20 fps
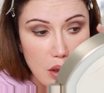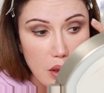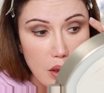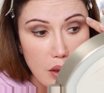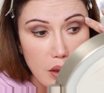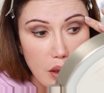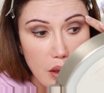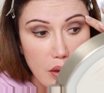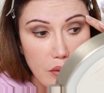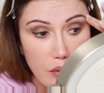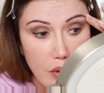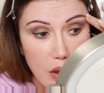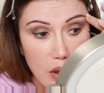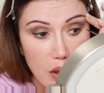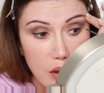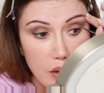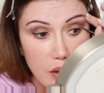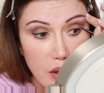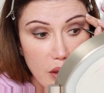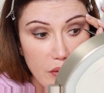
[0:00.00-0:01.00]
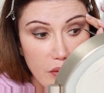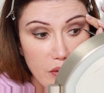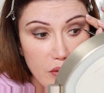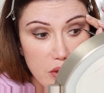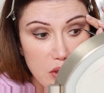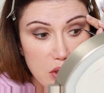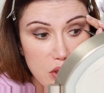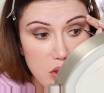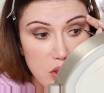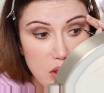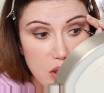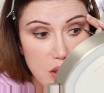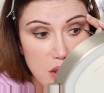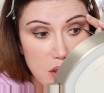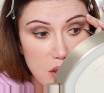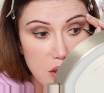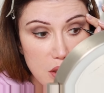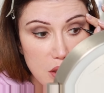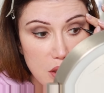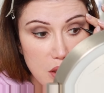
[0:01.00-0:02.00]
And then I'm gonna lift
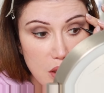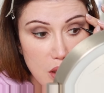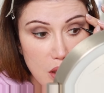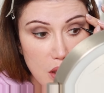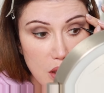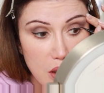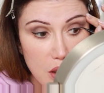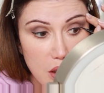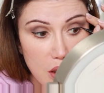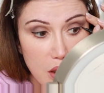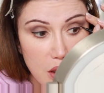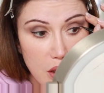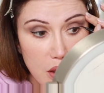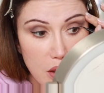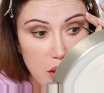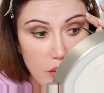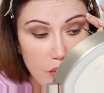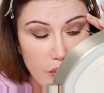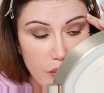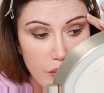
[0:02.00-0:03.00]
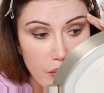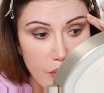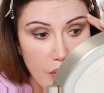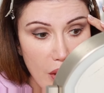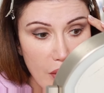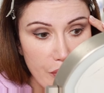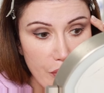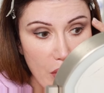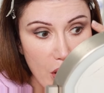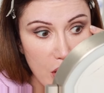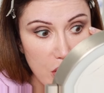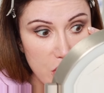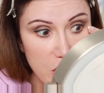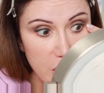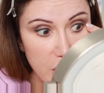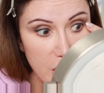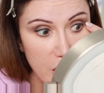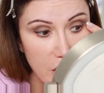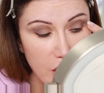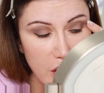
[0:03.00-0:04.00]
just slightly my
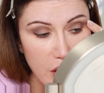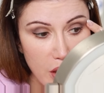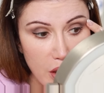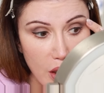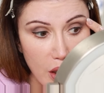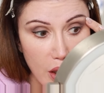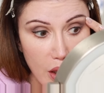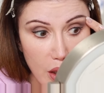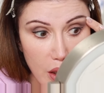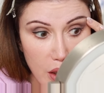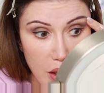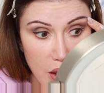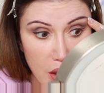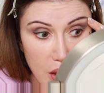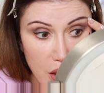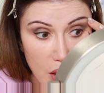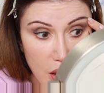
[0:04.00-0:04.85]
partially hooded eye.